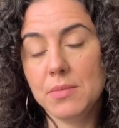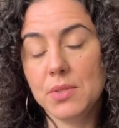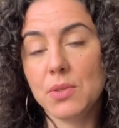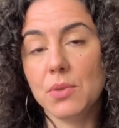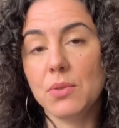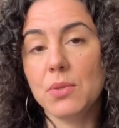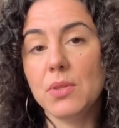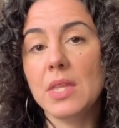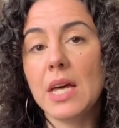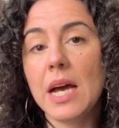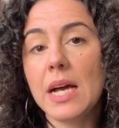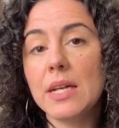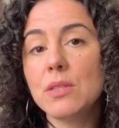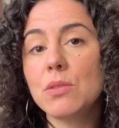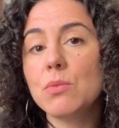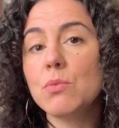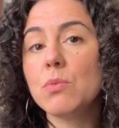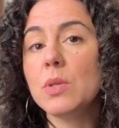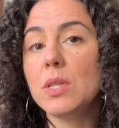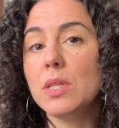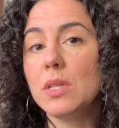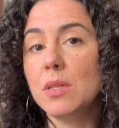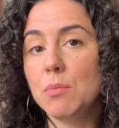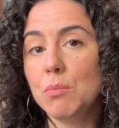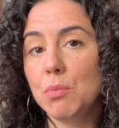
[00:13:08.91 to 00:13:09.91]
So that's
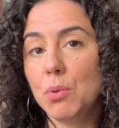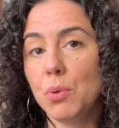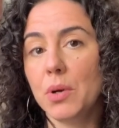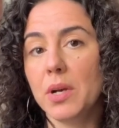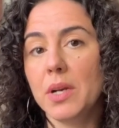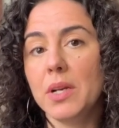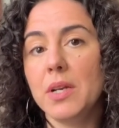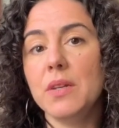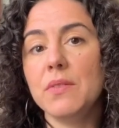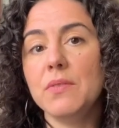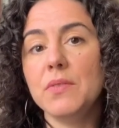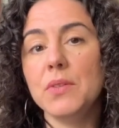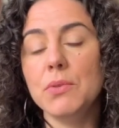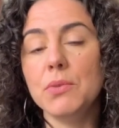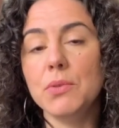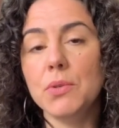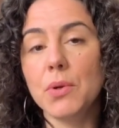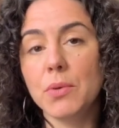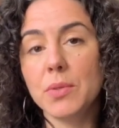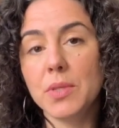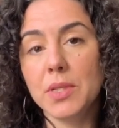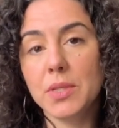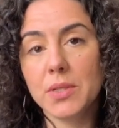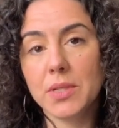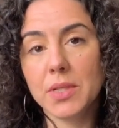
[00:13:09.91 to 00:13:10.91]
really important. If you
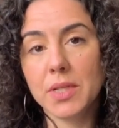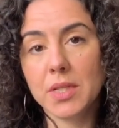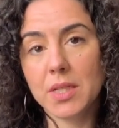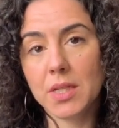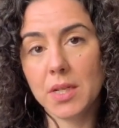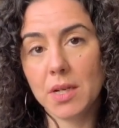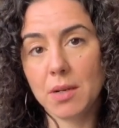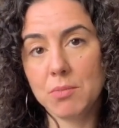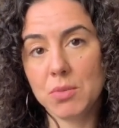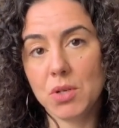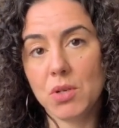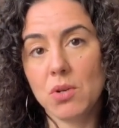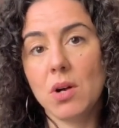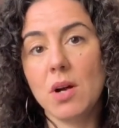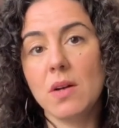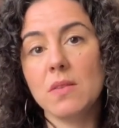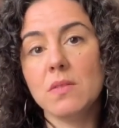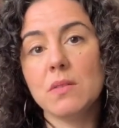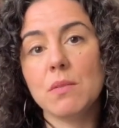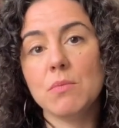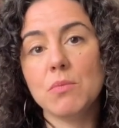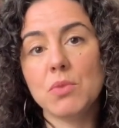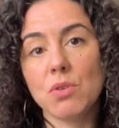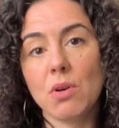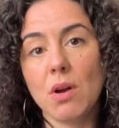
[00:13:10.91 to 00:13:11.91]
know that you're going to come across
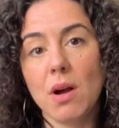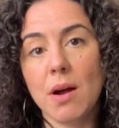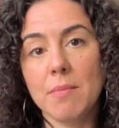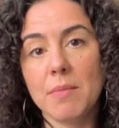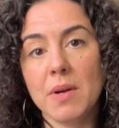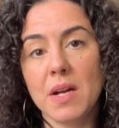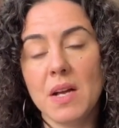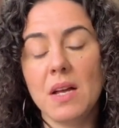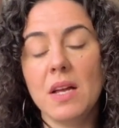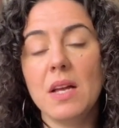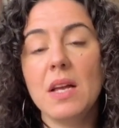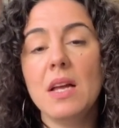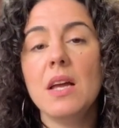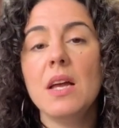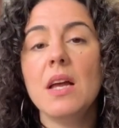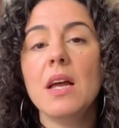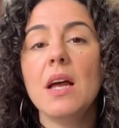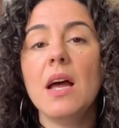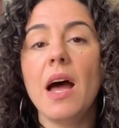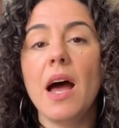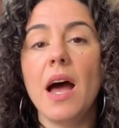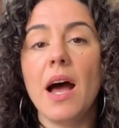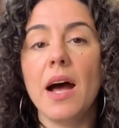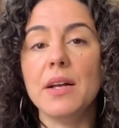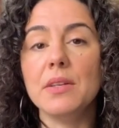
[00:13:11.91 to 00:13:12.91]
some trauma
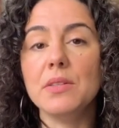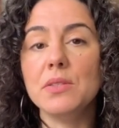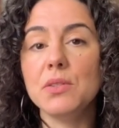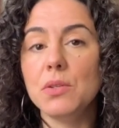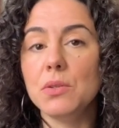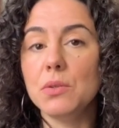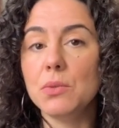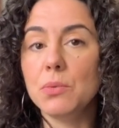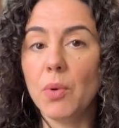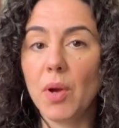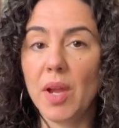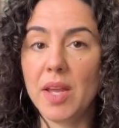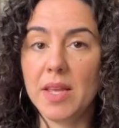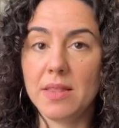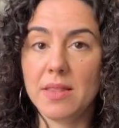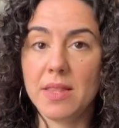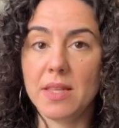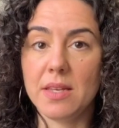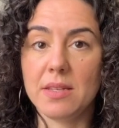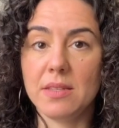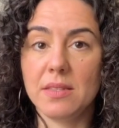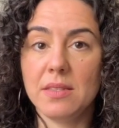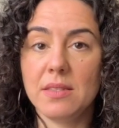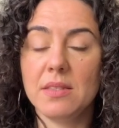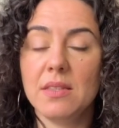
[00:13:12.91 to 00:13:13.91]
as you write
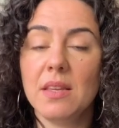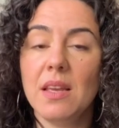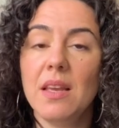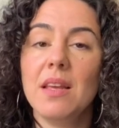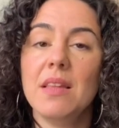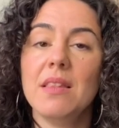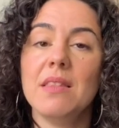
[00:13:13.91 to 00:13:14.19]
this,